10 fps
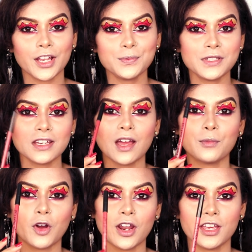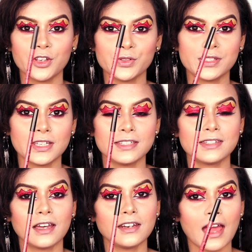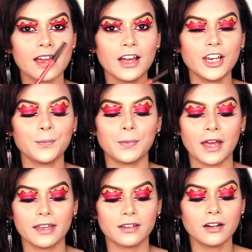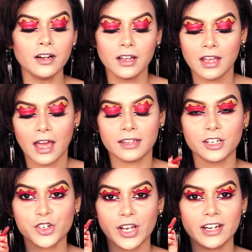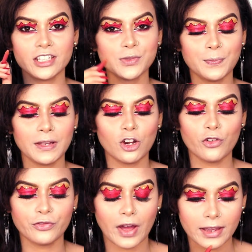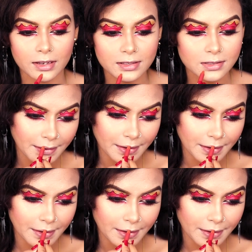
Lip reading: lipstick, I'm gonna use this Nika lip liner and the shade is Pillow Fight.